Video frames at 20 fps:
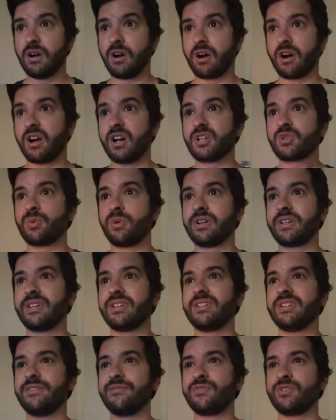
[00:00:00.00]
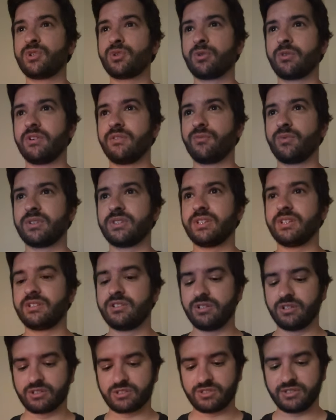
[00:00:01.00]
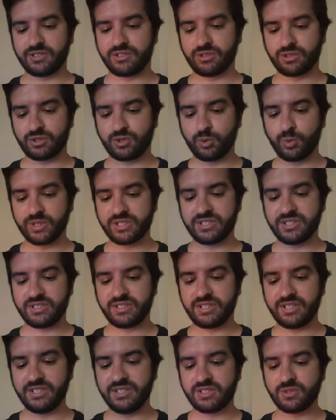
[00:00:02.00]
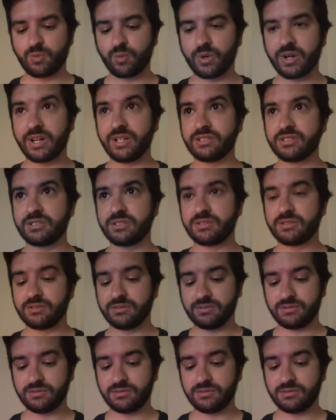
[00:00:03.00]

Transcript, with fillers: All right, I just want to get an inventory of what they took. So they took Twisted Teas and what else?